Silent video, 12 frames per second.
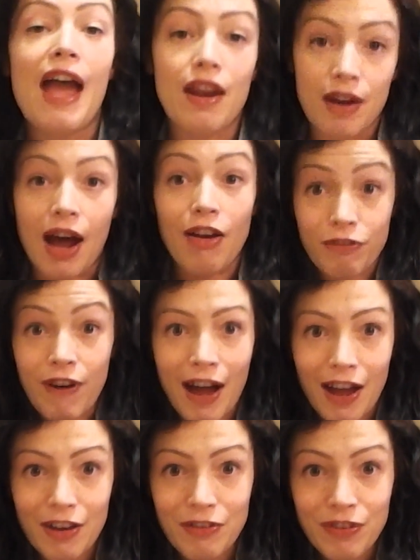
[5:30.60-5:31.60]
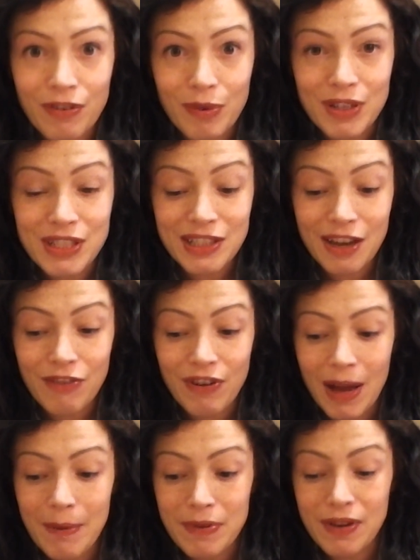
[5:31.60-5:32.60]
And on 5, once again,
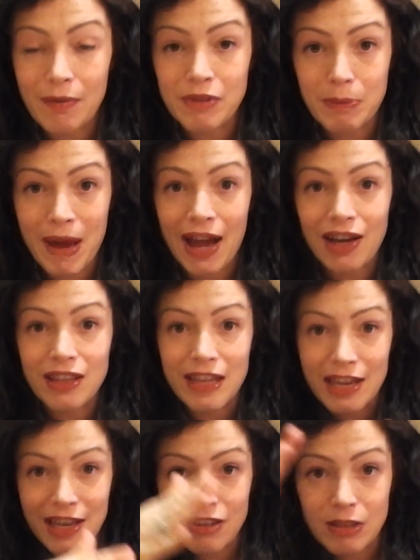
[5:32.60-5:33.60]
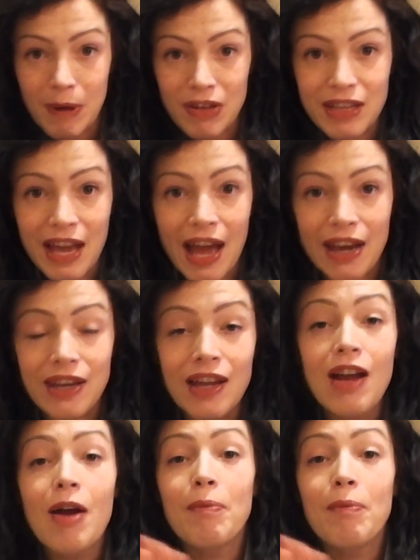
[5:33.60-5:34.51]
5 comes back, the 8 comes back to end.